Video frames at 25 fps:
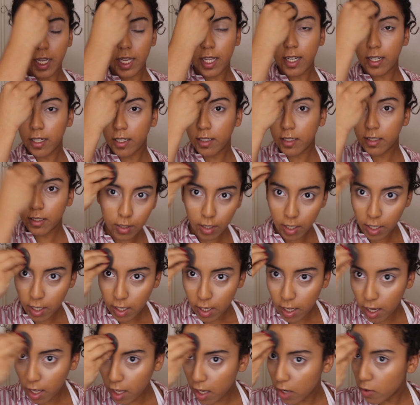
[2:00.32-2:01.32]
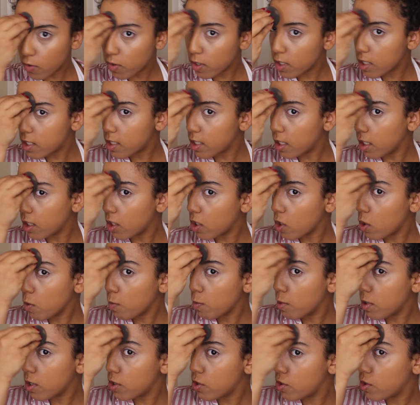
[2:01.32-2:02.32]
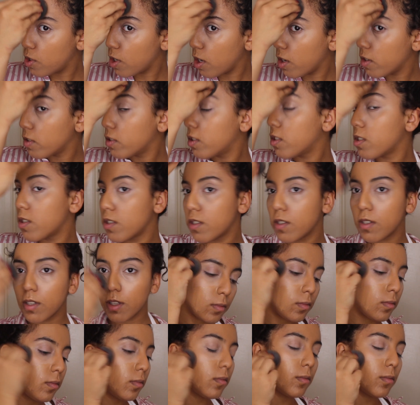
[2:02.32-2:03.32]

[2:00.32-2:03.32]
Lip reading: blend. I don't want to see no brush strokes.